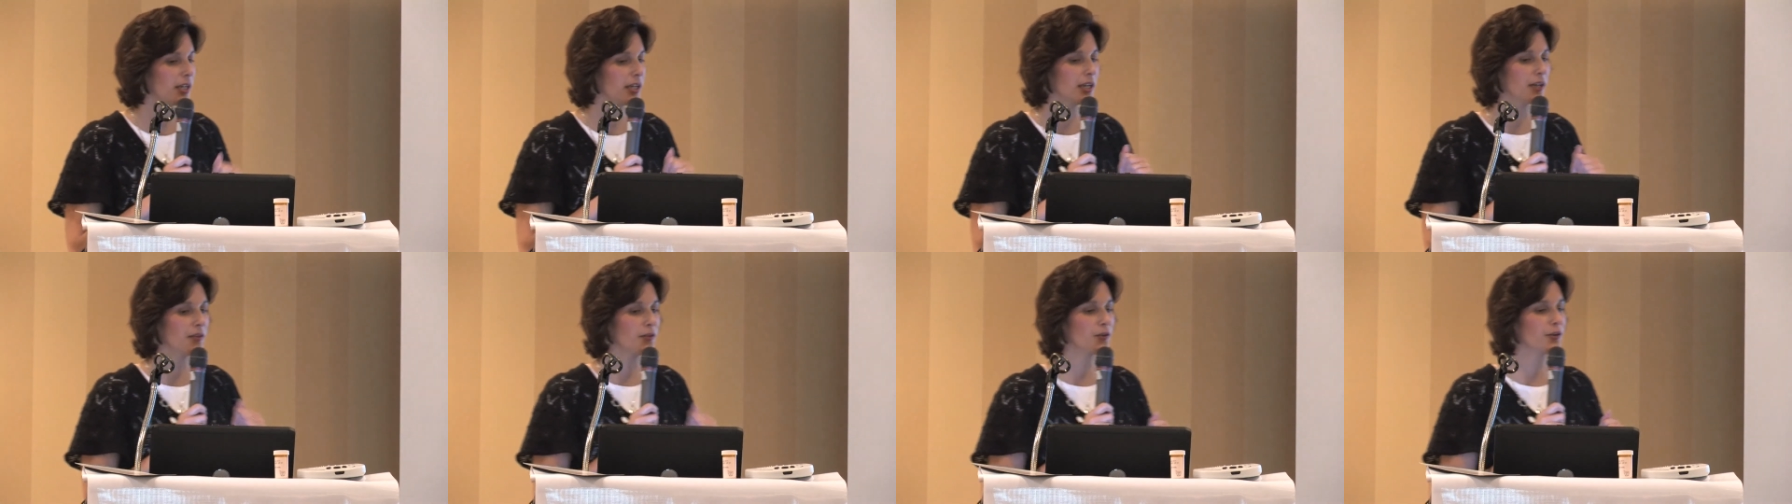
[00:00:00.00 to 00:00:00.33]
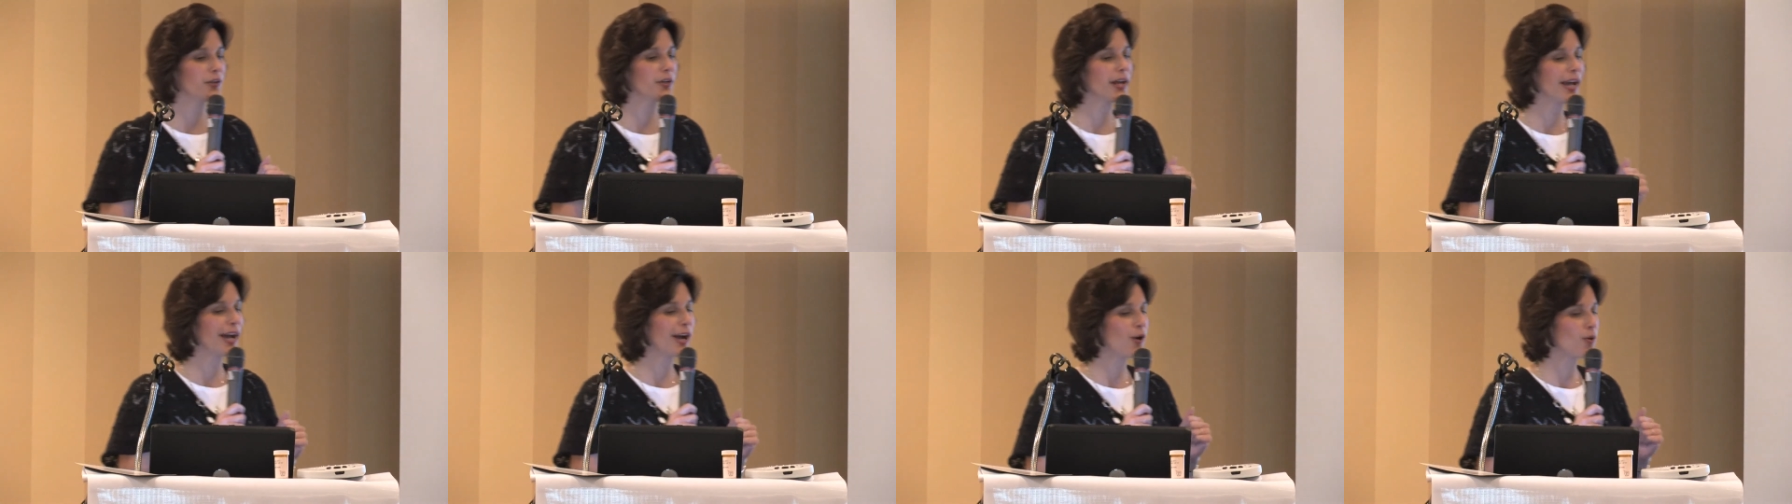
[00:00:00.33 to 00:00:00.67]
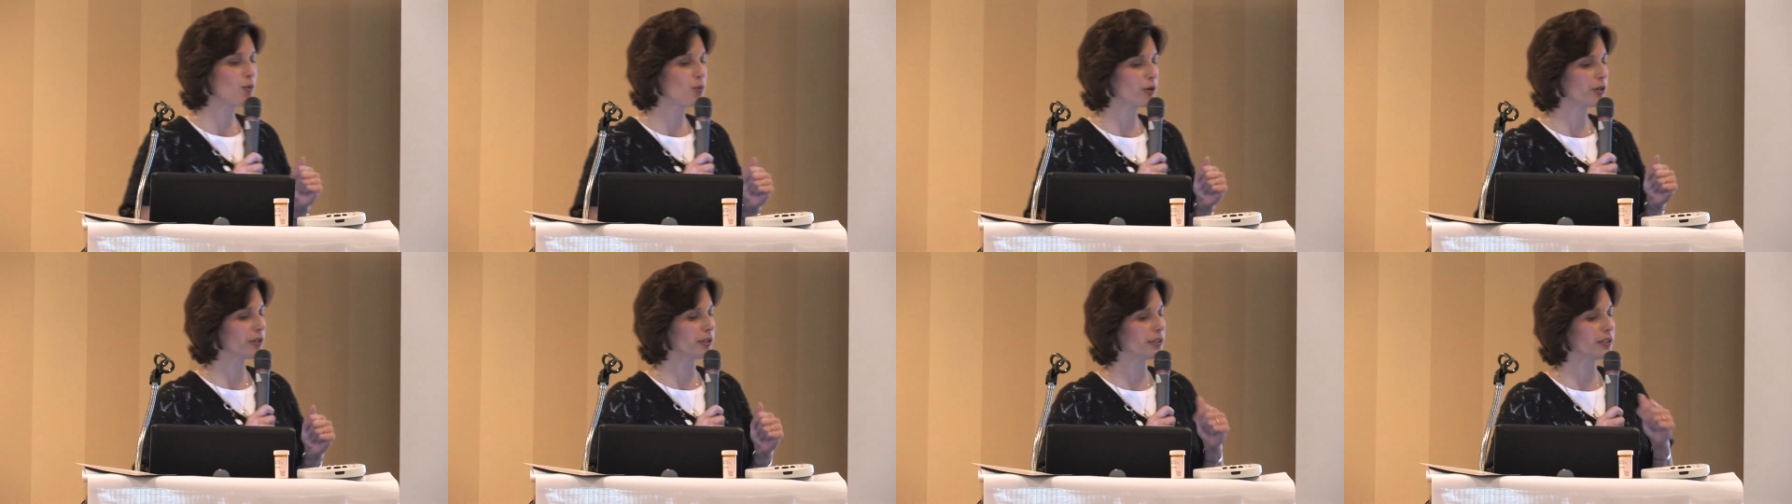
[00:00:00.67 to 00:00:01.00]
and they're now
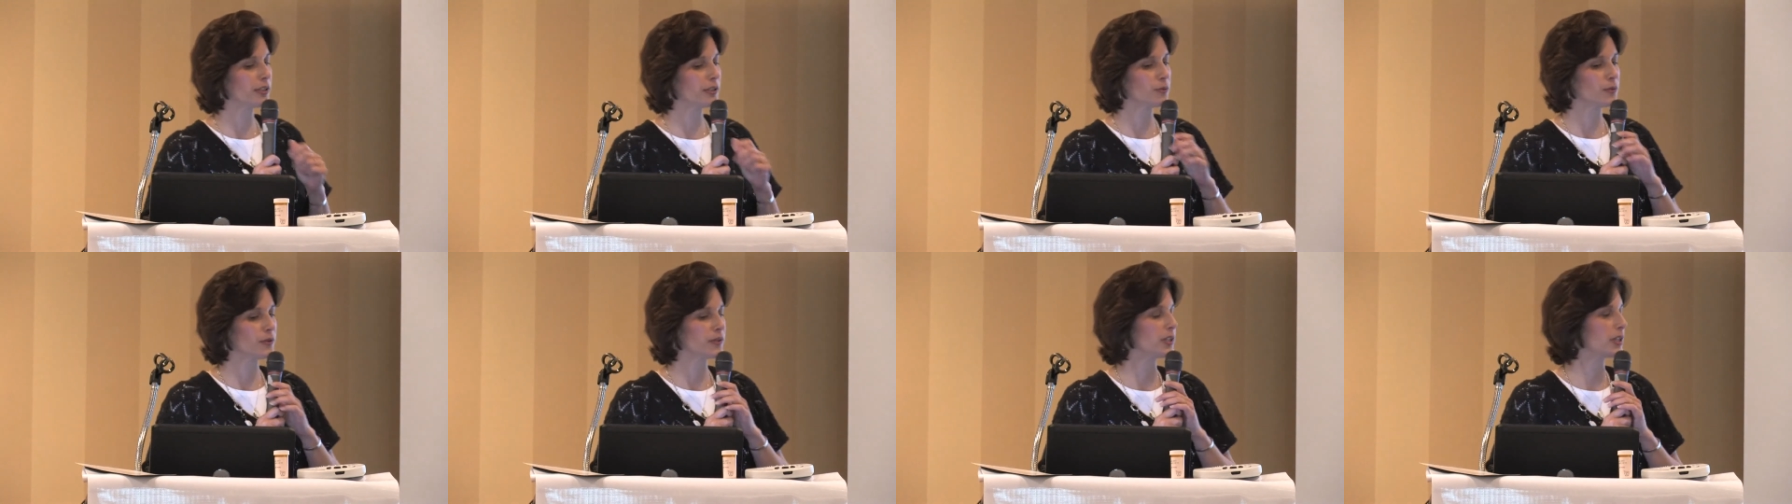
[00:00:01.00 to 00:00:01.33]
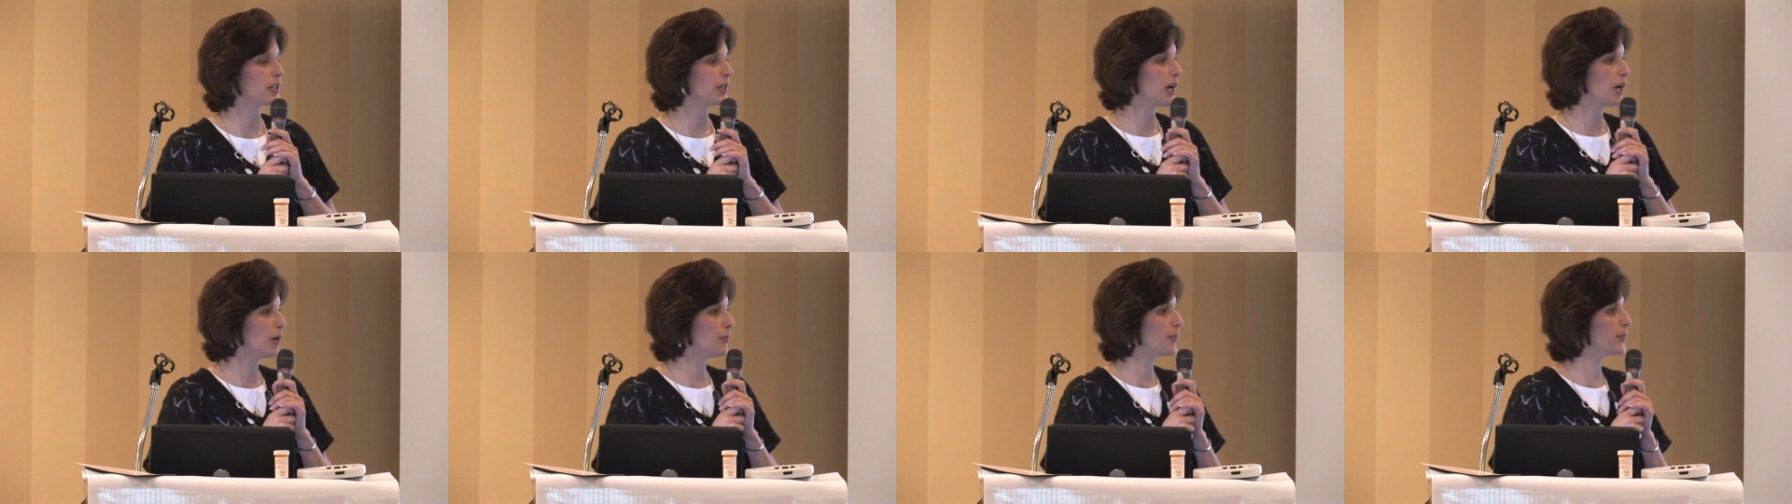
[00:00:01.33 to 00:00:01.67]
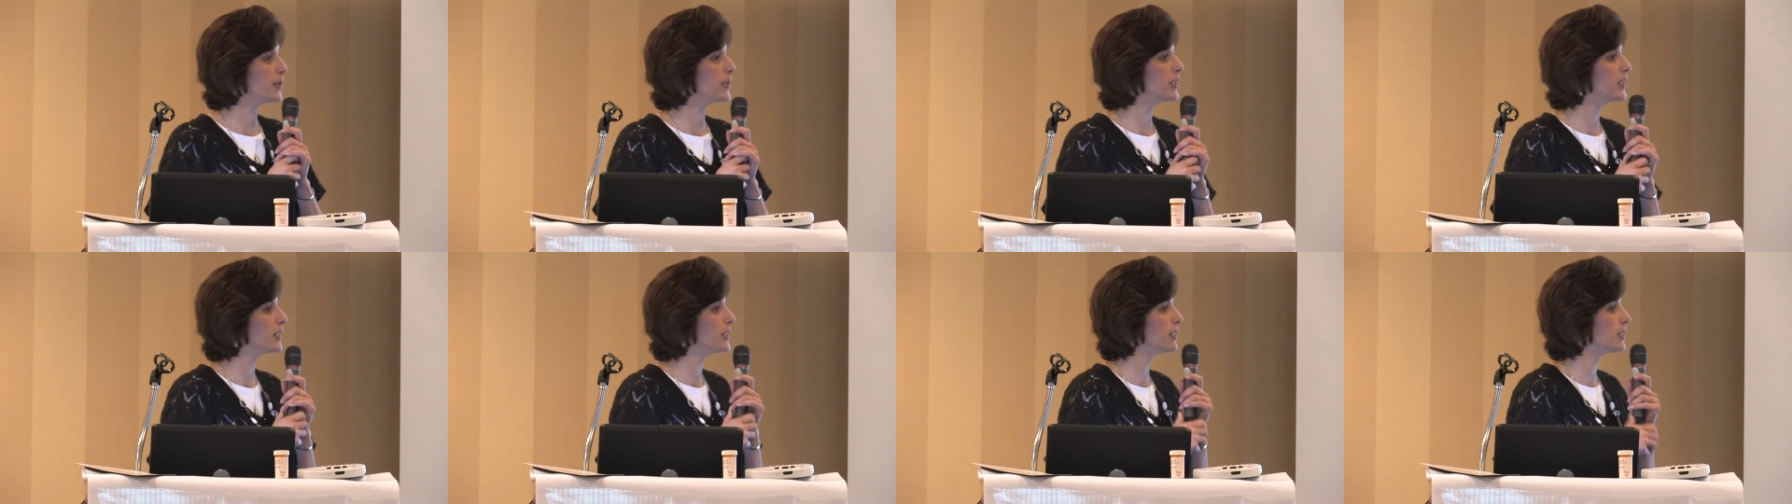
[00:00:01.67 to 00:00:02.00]
working with a
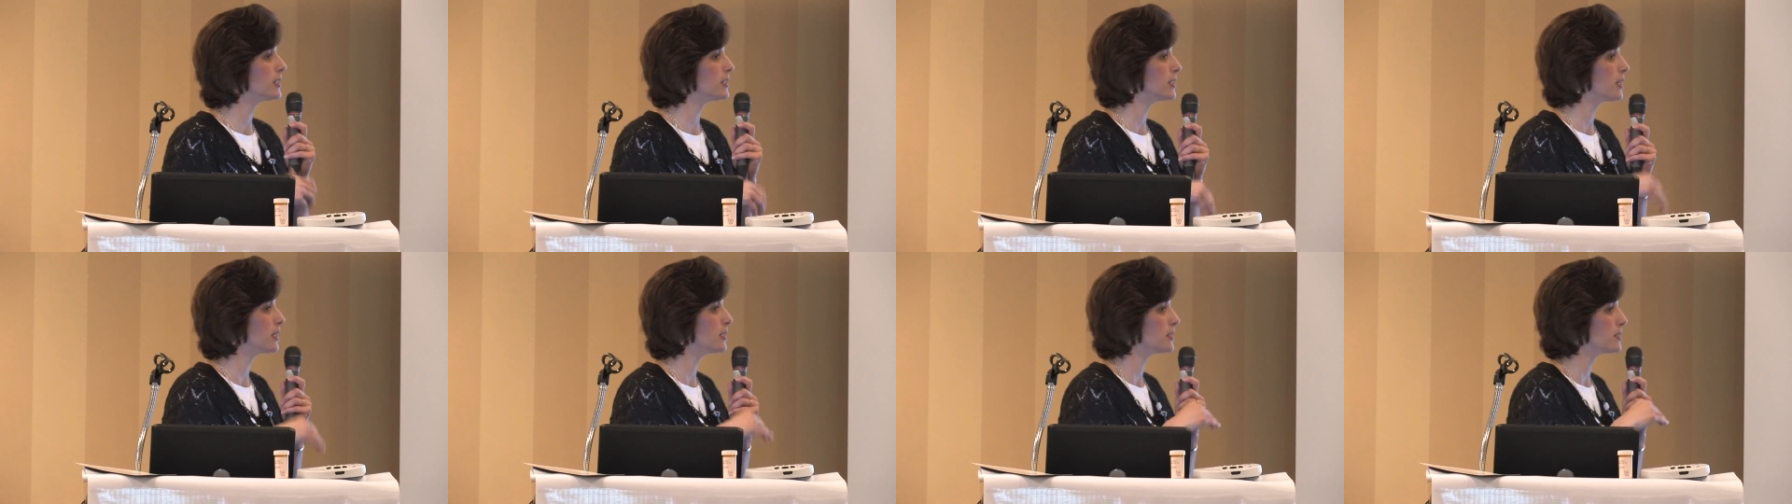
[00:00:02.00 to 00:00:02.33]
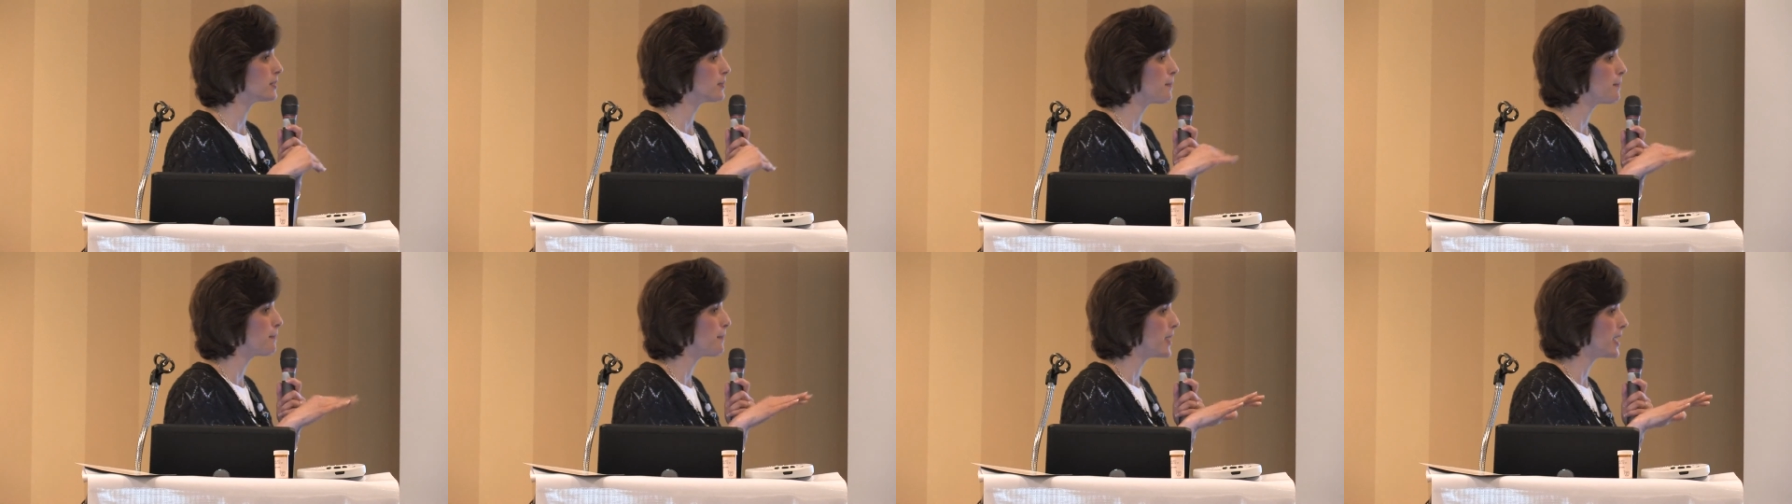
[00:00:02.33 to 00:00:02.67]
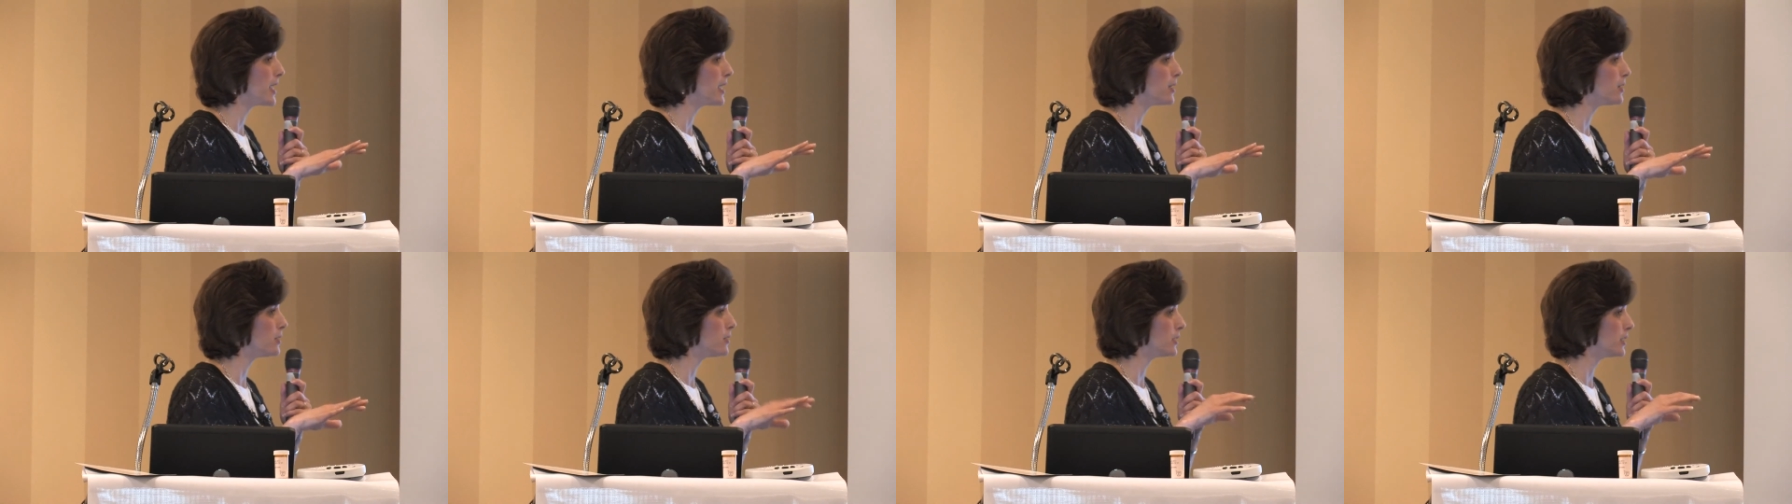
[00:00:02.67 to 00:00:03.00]
company that does
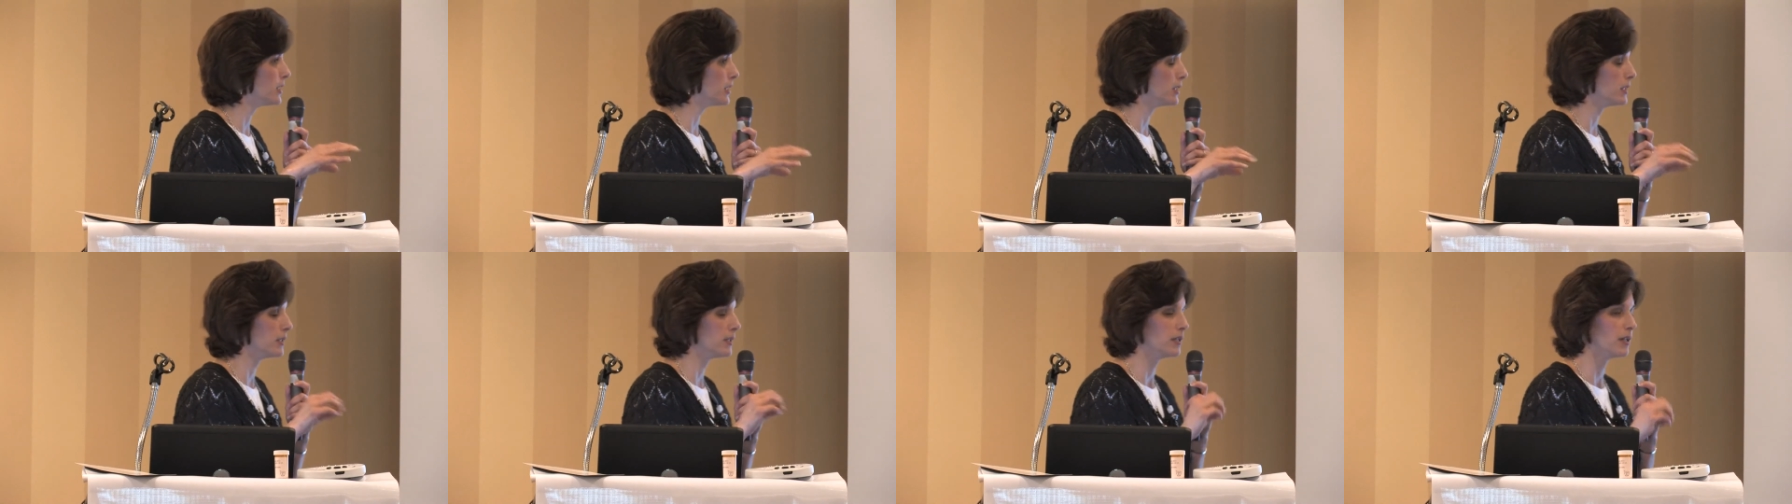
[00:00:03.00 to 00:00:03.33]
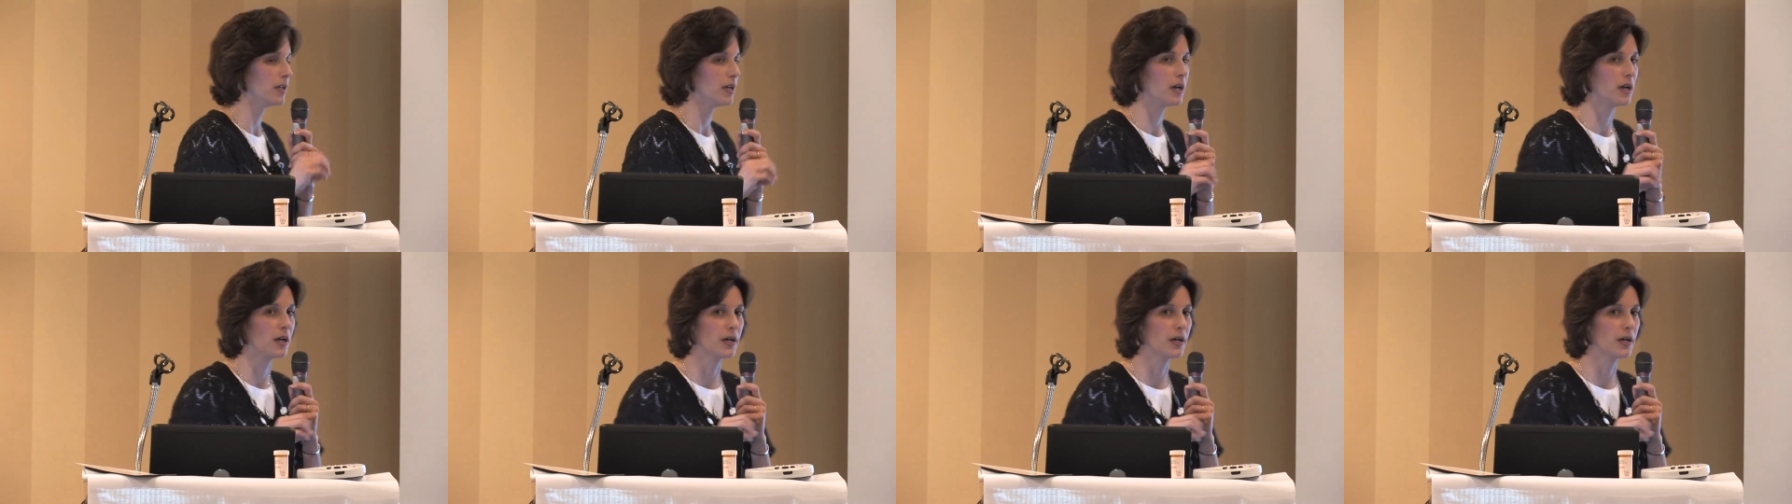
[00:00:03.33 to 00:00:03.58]
mail-in